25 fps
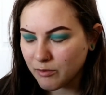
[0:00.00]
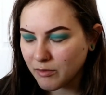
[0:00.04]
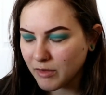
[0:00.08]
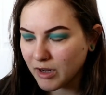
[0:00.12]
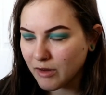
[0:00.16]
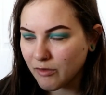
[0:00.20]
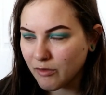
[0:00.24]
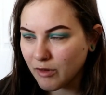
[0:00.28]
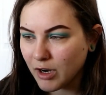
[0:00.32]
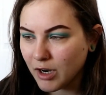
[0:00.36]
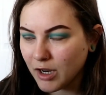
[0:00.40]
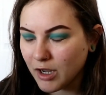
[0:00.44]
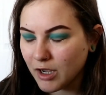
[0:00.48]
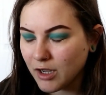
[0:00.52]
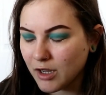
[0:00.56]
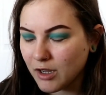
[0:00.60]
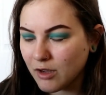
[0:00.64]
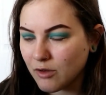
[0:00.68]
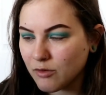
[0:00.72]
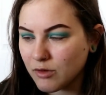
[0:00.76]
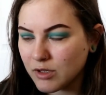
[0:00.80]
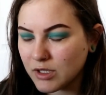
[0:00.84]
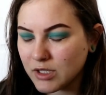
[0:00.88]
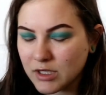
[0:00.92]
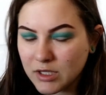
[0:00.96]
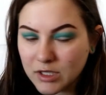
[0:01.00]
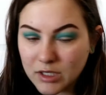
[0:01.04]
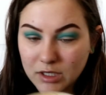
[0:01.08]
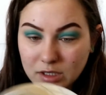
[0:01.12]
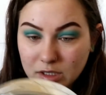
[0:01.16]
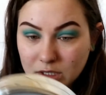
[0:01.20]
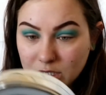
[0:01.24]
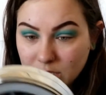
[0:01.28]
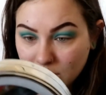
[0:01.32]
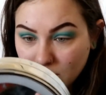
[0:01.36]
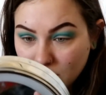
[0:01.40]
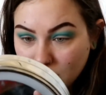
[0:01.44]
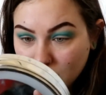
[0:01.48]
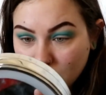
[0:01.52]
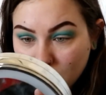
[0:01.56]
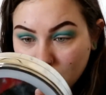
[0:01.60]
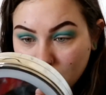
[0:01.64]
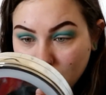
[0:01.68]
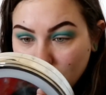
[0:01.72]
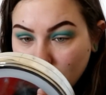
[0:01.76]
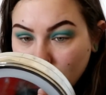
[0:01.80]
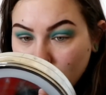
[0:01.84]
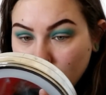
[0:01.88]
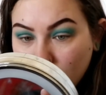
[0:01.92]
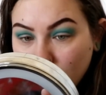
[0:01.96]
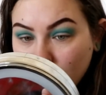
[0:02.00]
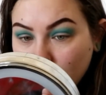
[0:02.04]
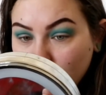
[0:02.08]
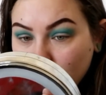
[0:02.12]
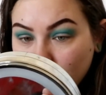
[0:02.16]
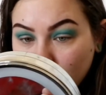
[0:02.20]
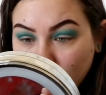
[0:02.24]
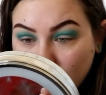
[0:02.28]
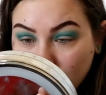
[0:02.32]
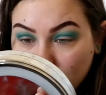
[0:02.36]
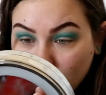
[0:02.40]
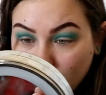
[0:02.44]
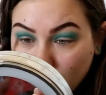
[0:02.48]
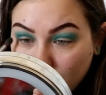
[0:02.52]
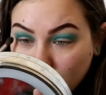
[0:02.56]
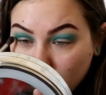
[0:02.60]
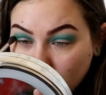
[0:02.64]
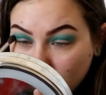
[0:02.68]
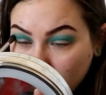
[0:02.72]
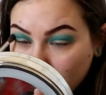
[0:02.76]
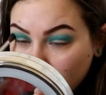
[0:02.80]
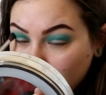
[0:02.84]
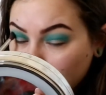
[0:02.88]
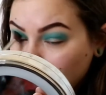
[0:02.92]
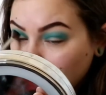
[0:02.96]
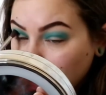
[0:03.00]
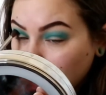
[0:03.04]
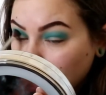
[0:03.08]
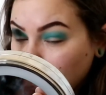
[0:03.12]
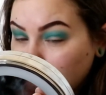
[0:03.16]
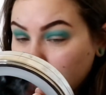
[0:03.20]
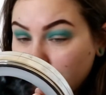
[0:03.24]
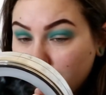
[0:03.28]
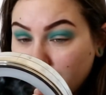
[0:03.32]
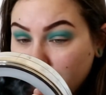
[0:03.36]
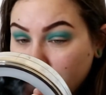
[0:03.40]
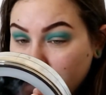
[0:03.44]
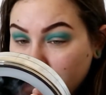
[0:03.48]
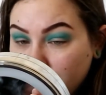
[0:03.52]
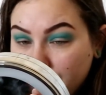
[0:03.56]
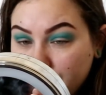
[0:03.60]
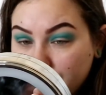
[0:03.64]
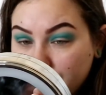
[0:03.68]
right eye always needs like way more work, but